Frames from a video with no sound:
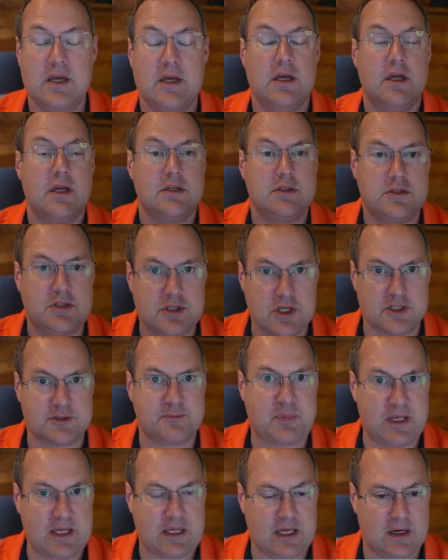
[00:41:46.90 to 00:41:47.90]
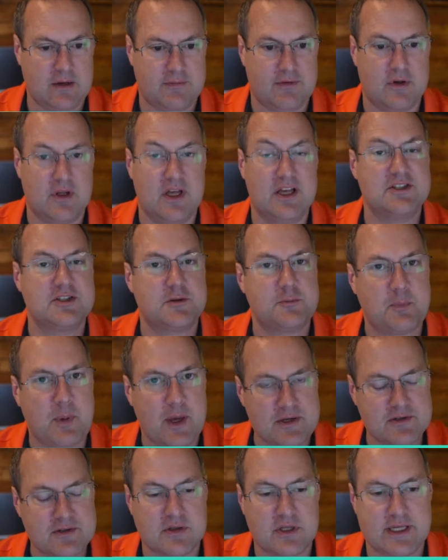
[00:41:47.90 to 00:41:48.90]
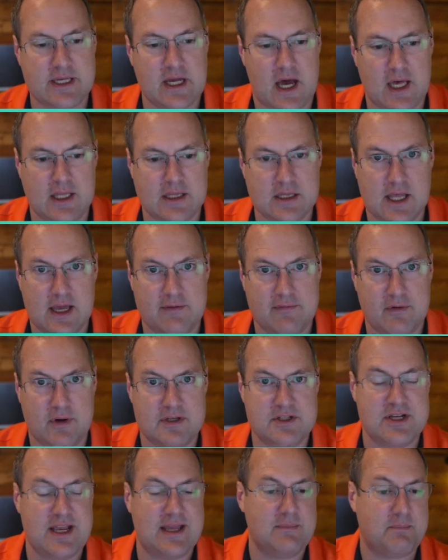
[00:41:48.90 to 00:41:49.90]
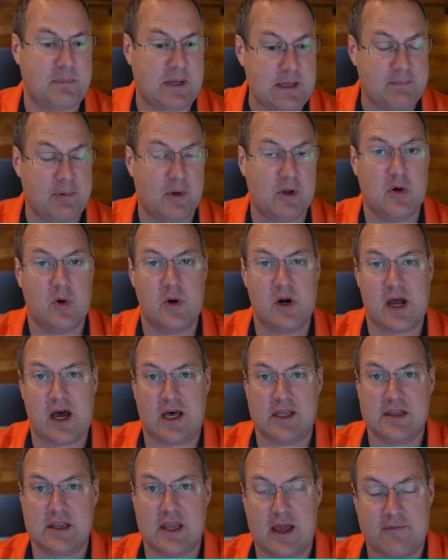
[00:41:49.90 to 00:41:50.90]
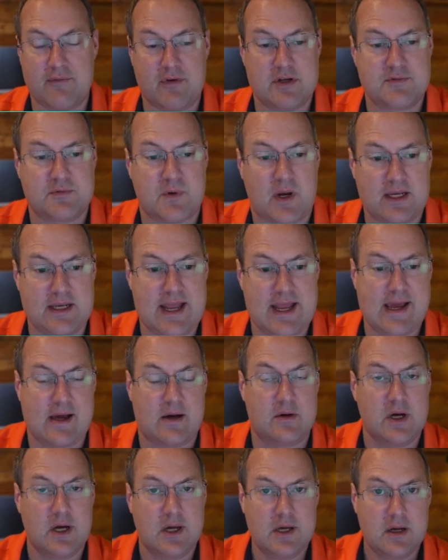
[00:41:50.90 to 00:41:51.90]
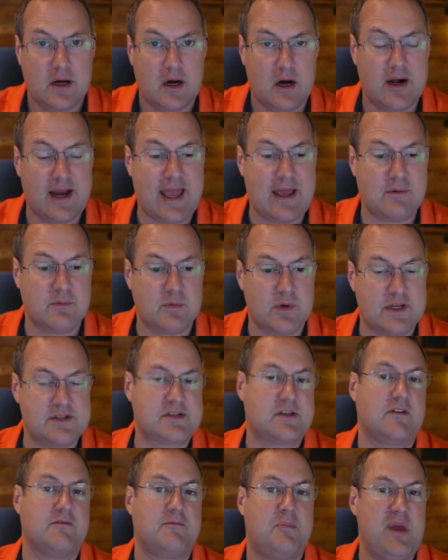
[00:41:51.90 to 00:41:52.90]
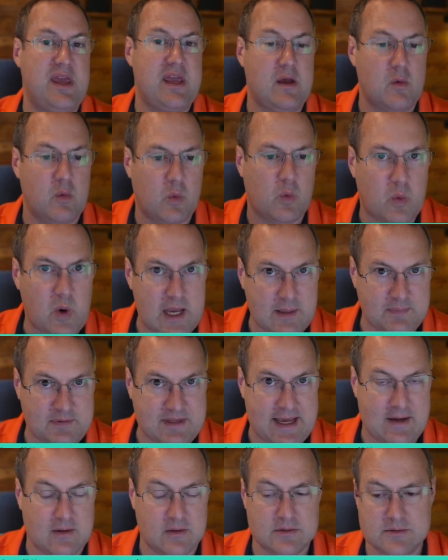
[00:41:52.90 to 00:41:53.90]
Just be careful, especially on leverage. People who are on leverage right now are at risk of being wiped out.